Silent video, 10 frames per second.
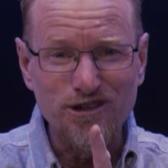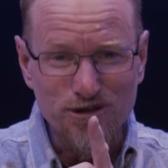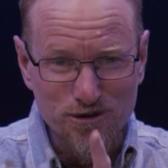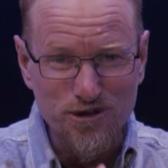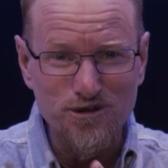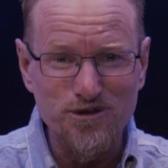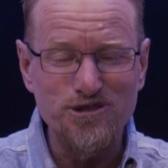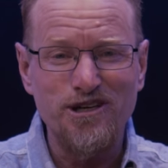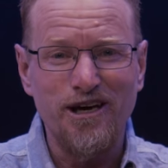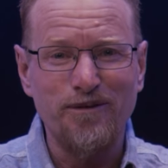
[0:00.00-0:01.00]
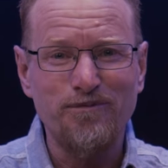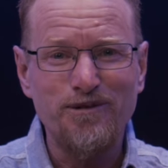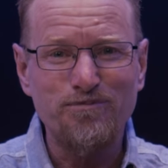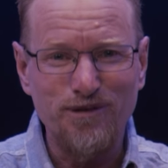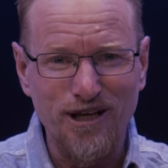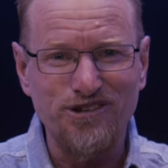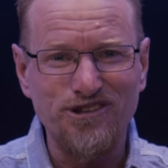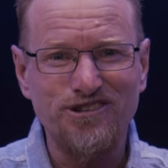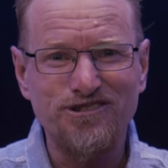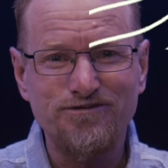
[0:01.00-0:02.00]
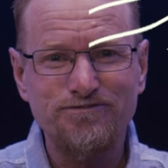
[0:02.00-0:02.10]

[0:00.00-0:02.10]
You can do the same. Blessings.